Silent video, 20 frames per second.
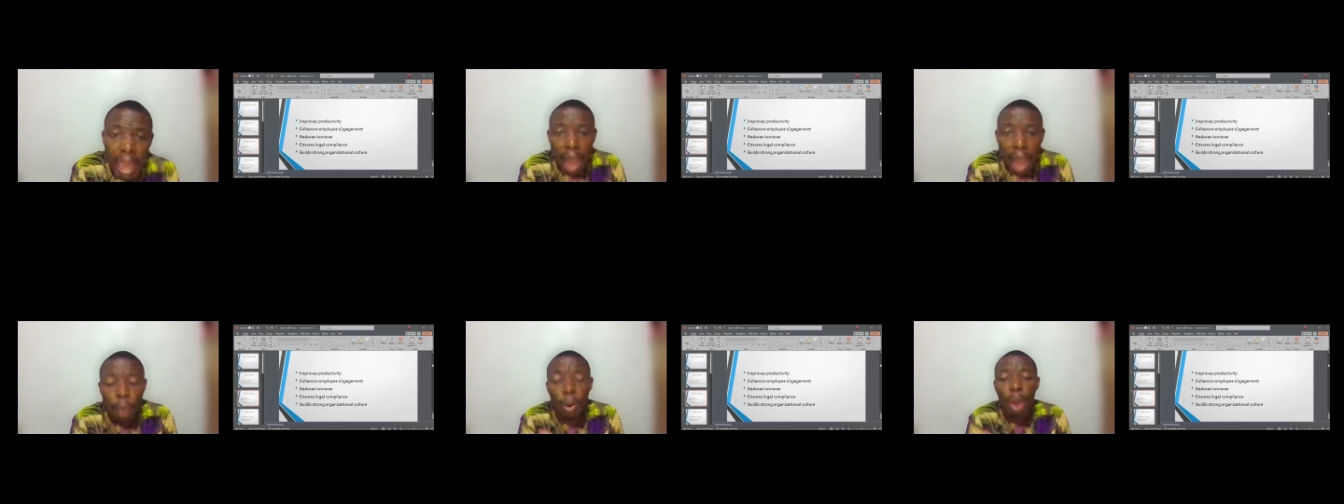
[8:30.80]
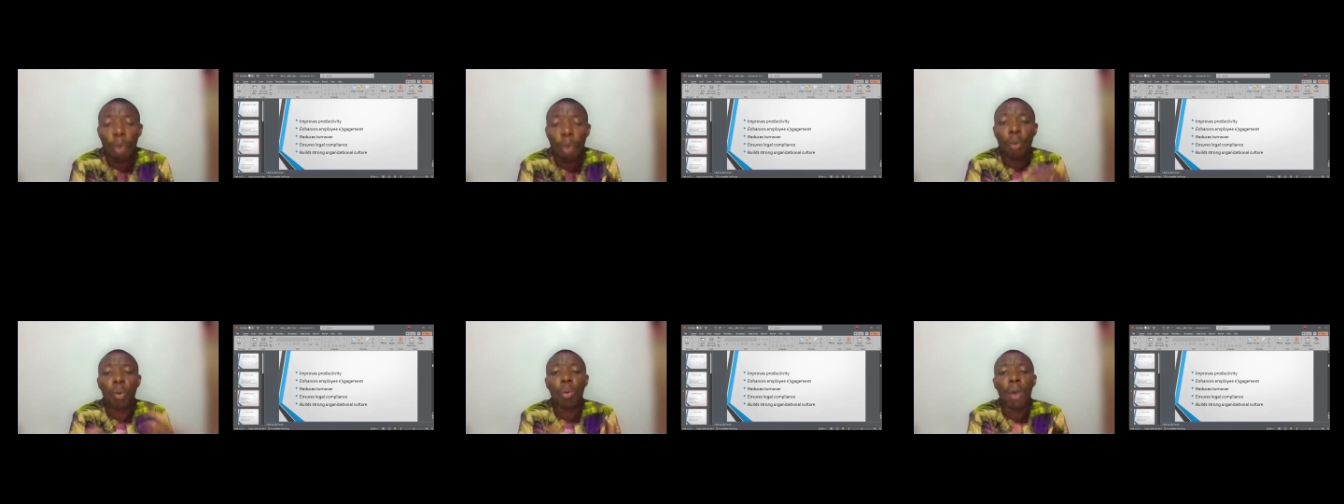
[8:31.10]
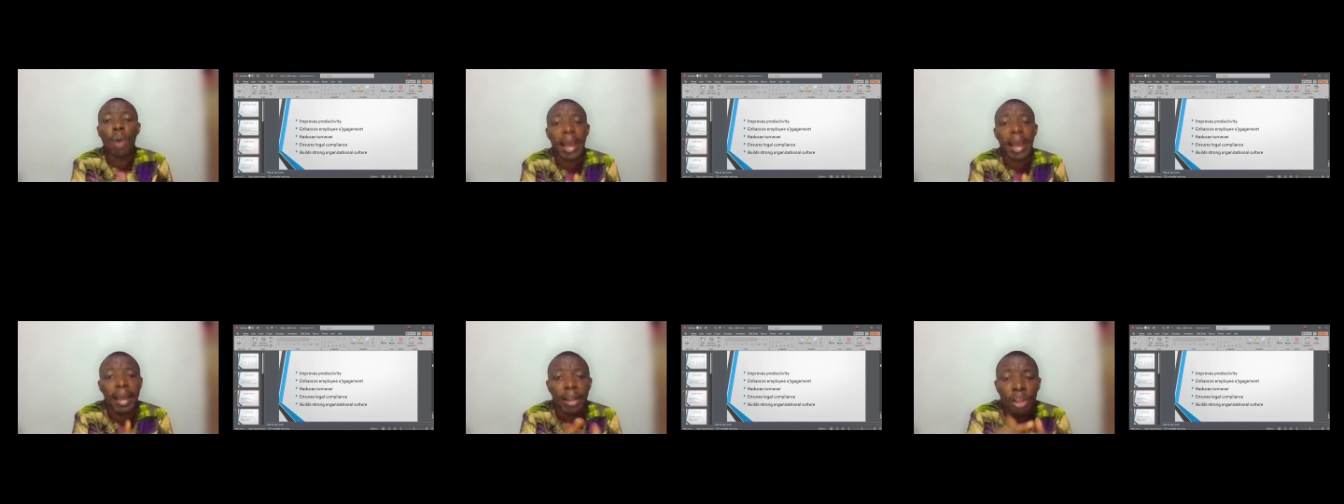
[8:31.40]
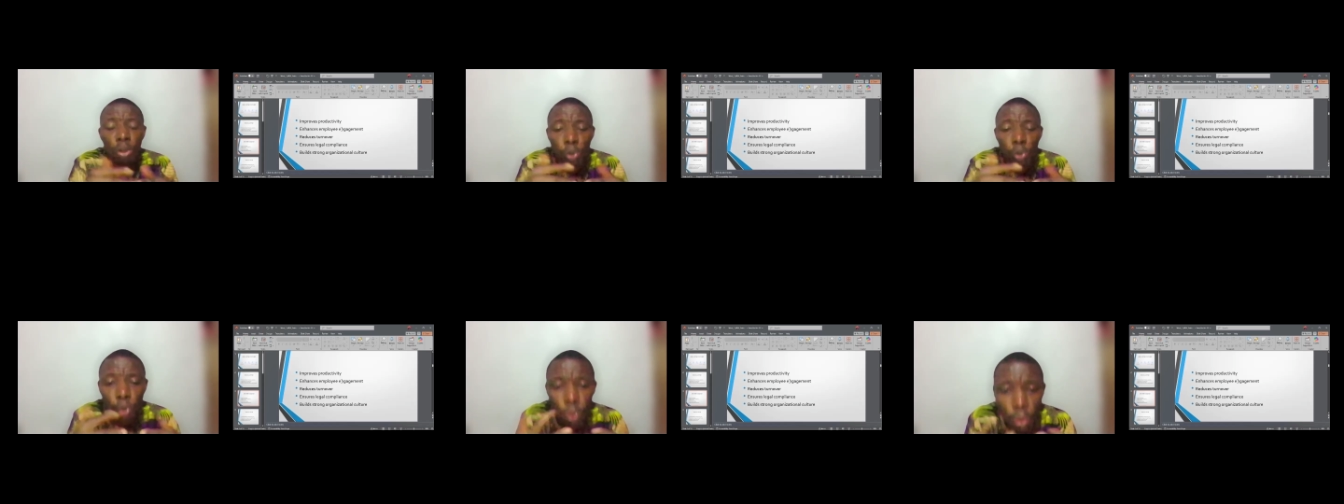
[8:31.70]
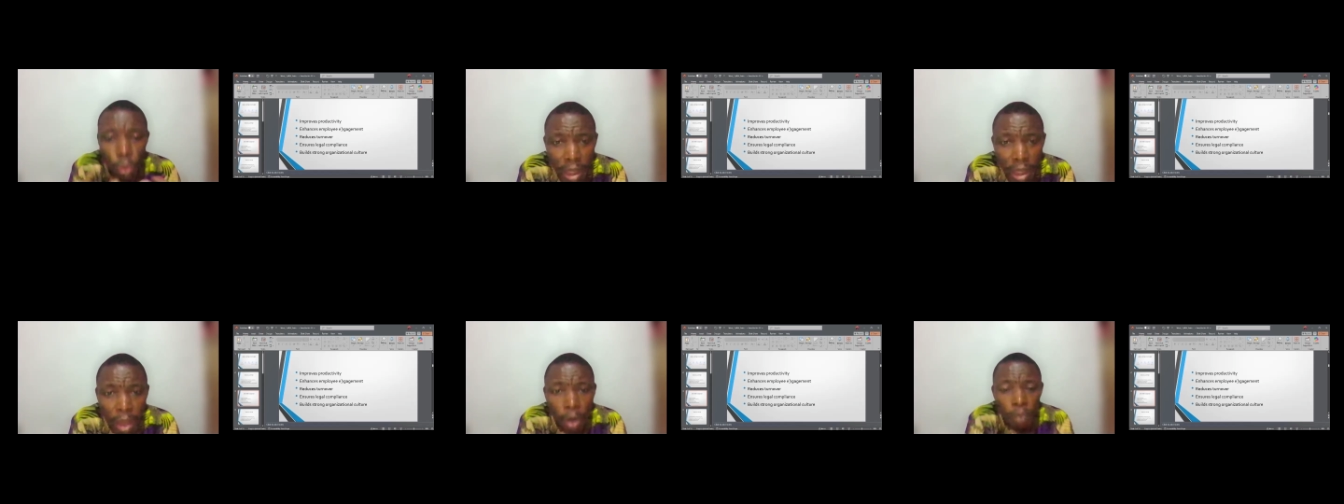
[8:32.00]
And when we were
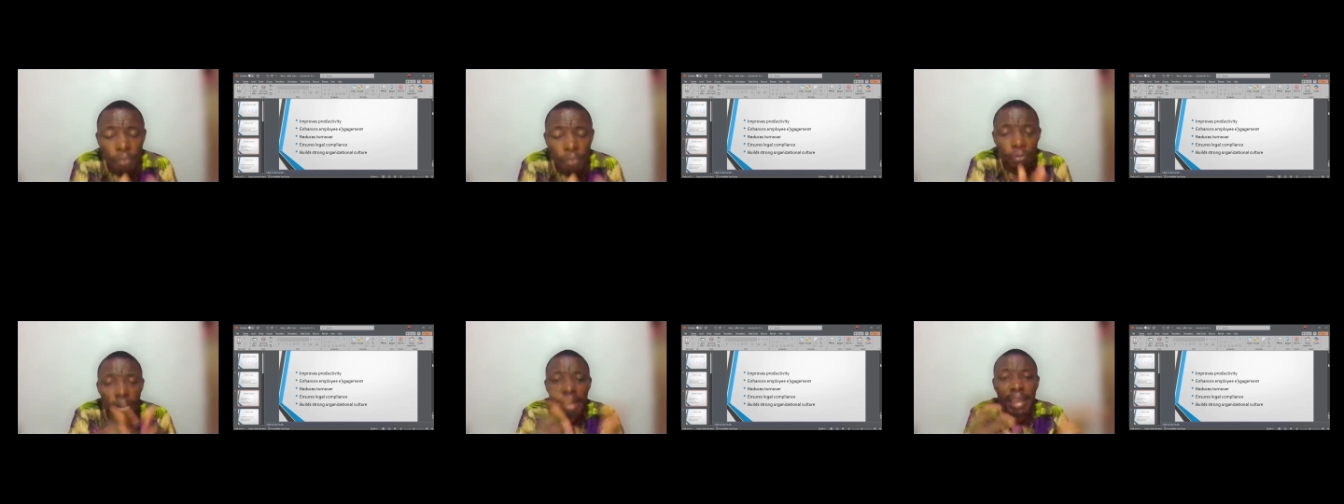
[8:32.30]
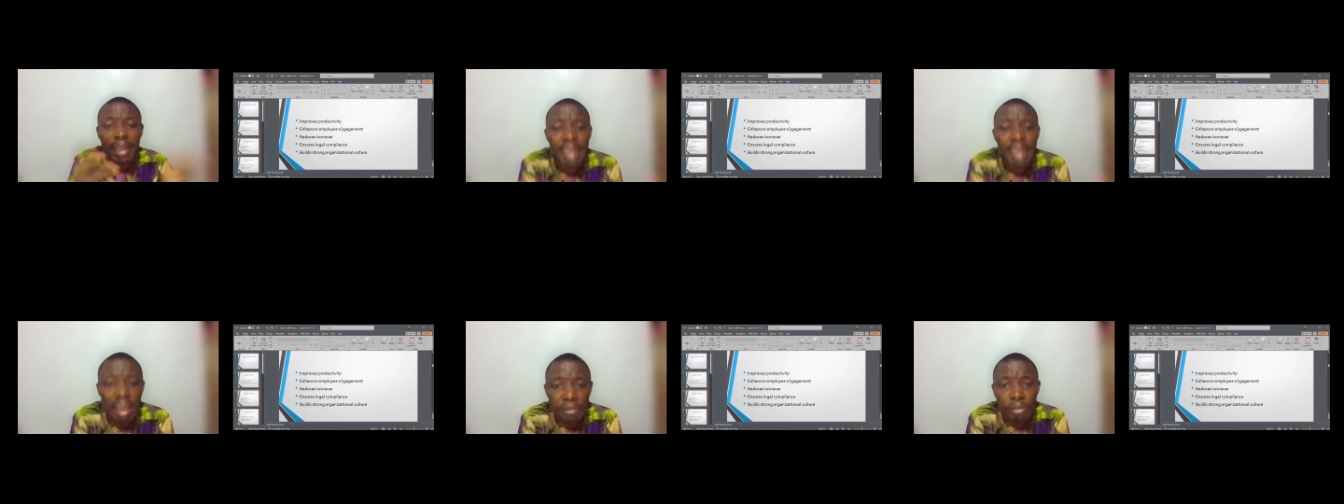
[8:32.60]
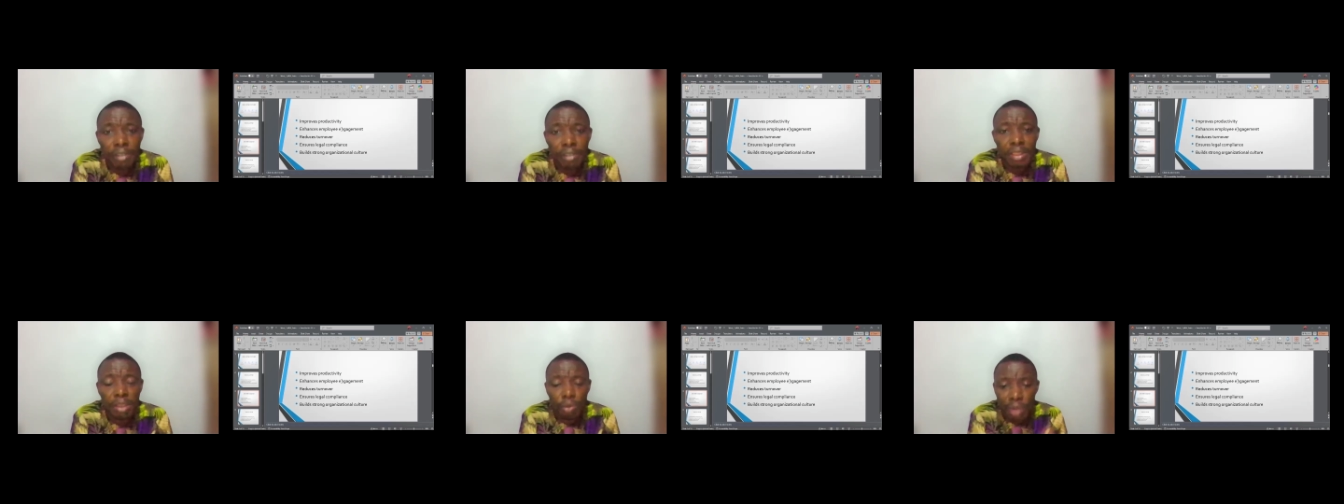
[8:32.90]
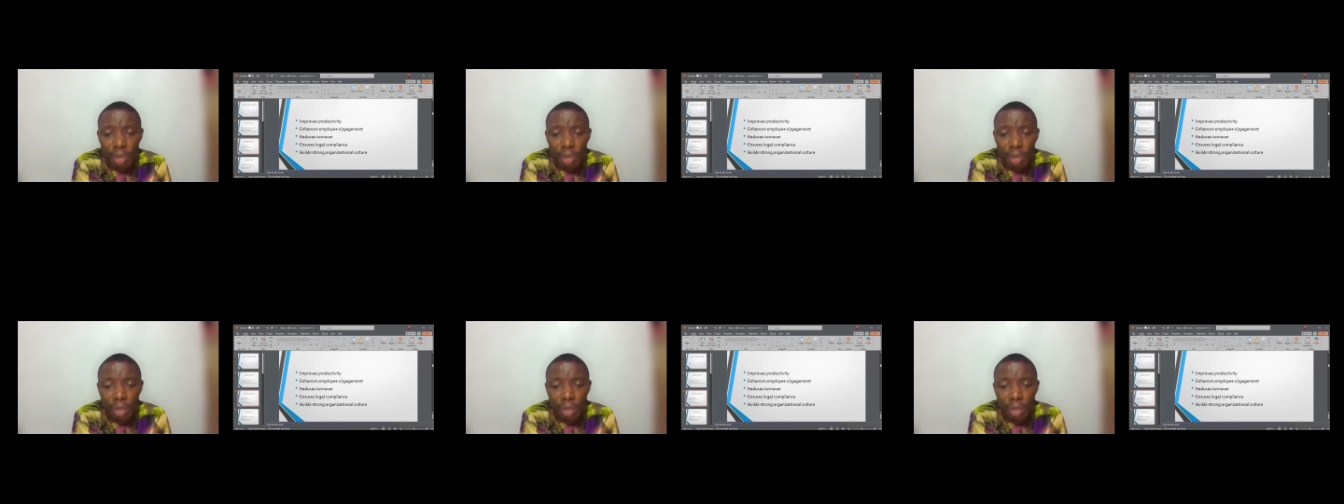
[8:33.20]
unveiling everything,